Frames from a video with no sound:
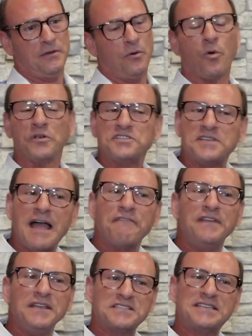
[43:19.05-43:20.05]
Or
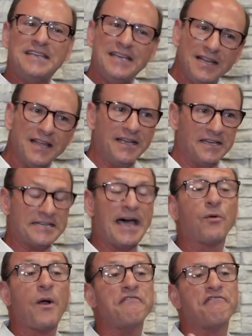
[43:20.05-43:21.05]
staffing is killing us. How
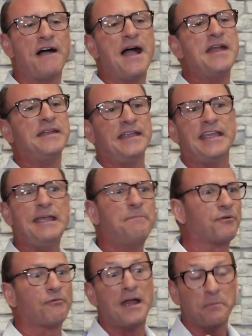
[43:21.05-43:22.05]
do I find and keep
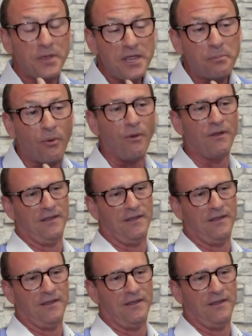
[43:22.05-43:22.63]
the right people?